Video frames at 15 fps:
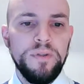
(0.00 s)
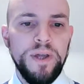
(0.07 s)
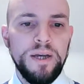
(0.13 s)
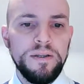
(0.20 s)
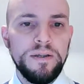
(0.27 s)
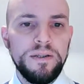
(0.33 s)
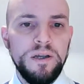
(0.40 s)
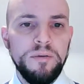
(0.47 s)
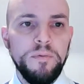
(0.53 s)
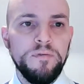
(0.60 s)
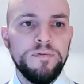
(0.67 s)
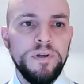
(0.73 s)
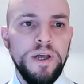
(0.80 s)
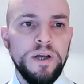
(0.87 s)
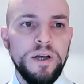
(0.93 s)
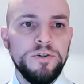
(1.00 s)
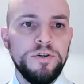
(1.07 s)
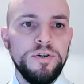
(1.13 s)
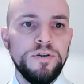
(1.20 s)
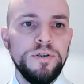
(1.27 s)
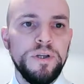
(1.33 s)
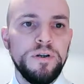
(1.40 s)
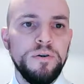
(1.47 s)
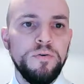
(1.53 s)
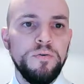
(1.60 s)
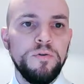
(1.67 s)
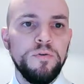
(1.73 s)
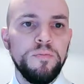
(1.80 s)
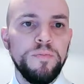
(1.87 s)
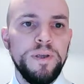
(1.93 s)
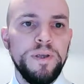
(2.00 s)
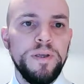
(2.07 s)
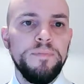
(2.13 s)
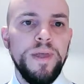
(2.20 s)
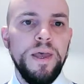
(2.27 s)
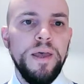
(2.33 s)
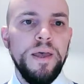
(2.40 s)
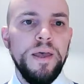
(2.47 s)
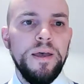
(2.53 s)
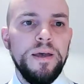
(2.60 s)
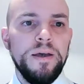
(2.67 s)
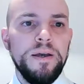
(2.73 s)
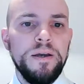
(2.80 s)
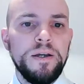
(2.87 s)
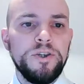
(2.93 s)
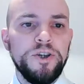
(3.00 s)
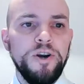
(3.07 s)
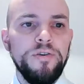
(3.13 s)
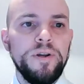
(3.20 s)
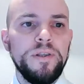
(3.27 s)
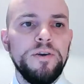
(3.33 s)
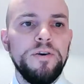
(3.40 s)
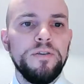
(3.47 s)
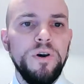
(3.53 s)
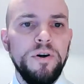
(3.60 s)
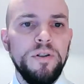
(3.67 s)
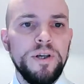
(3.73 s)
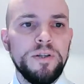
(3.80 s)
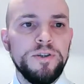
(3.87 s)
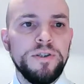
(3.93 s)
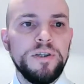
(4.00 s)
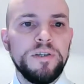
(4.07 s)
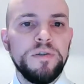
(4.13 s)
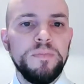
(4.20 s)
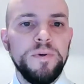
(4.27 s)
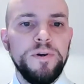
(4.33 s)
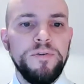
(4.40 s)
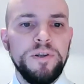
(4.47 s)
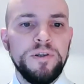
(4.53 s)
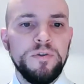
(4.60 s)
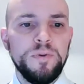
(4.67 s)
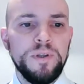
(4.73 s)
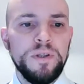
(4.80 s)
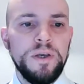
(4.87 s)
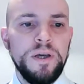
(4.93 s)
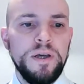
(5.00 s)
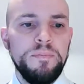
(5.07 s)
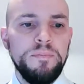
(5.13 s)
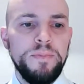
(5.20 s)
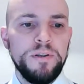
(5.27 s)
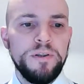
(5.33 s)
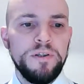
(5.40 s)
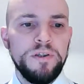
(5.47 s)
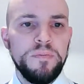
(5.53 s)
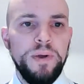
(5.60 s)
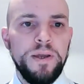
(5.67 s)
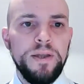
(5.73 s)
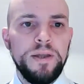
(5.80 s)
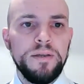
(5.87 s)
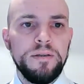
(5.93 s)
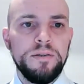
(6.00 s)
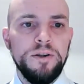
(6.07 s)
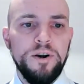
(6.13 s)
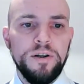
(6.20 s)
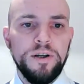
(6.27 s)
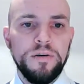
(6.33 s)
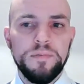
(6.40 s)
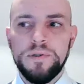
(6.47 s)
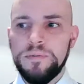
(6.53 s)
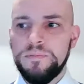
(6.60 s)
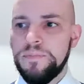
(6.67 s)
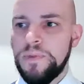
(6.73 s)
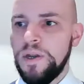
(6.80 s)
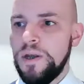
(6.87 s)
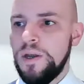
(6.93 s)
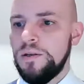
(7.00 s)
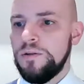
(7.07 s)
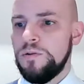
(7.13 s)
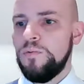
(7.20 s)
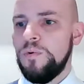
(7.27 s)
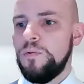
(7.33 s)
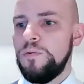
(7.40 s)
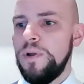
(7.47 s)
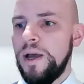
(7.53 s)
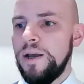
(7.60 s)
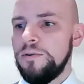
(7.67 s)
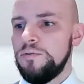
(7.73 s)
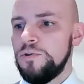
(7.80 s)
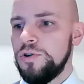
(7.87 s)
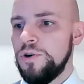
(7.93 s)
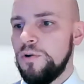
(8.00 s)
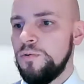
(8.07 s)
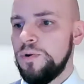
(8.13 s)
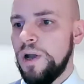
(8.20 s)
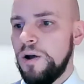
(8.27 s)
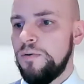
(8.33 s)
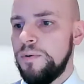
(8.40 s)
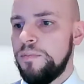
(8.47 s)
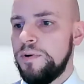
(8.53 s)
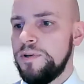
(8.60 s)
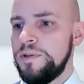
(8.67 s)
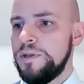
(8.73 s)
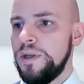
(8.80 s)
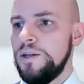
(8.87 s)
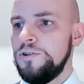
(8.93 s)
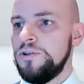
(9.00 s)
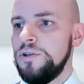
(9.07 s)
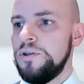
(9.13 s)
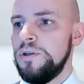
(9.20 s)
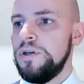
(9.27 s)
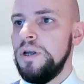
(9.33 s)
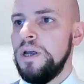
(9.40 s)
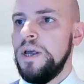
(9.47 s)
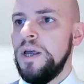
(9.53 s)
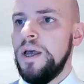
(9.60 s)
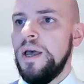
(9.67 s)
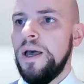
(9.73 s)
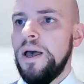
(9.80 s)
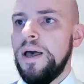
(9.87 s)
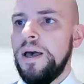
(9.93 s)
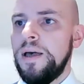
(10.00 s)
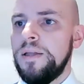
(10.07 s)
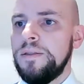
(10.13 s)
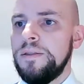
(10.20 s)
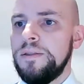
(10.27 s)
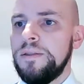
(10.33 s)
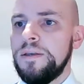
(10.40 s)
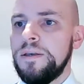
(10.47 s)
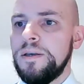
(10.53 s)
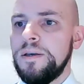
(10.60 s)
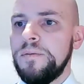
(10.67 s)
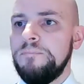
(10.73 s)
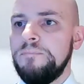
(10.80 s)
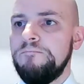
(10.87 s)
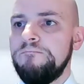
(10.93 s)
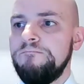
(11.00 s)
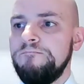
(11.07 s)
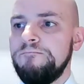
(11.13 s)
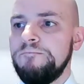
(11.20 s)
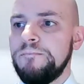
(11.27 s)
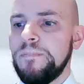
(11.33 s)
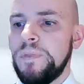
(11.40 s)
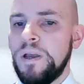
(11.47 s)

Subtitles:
conducting some of the lectures and who will be sharing their knowledge and experience with the participating startups. So we would like to show you now a presentation, and